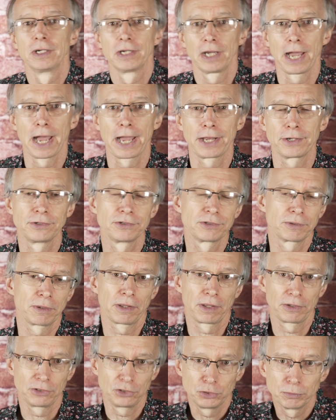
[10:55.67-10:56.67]
and
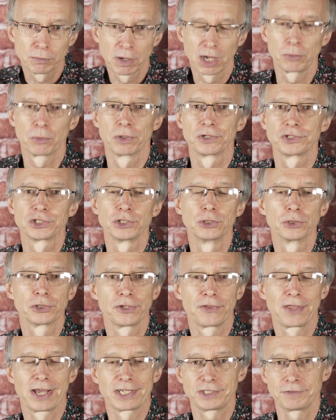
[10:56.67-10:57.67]
you might want to look
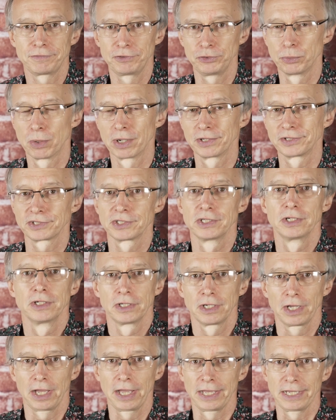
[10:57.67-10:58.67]
at that if you want
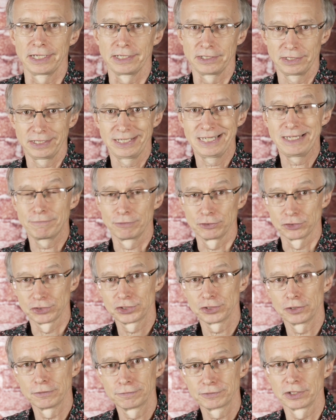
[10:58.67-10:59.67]
a even
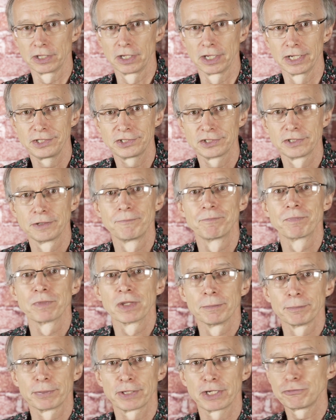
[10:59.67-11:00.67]
softer light. But I